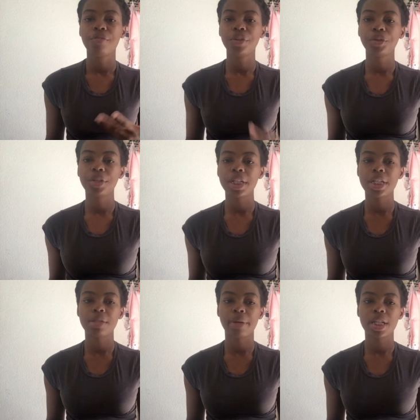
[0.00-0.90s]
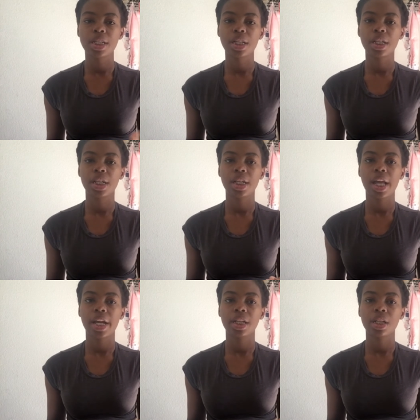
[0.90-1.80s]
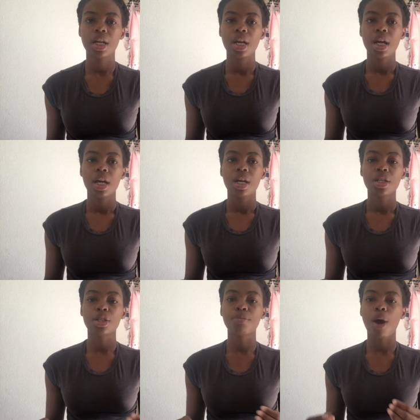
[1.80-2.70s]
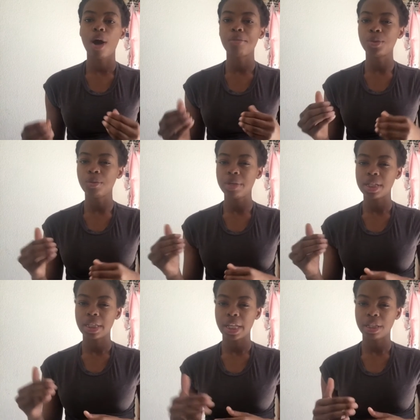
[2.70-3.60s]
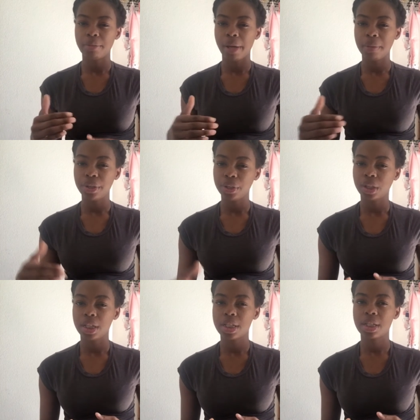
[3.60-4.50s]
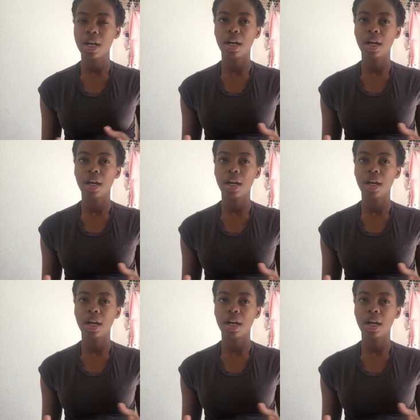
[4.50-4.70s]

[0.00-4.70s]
Flittering is basically like small movements that the baby does.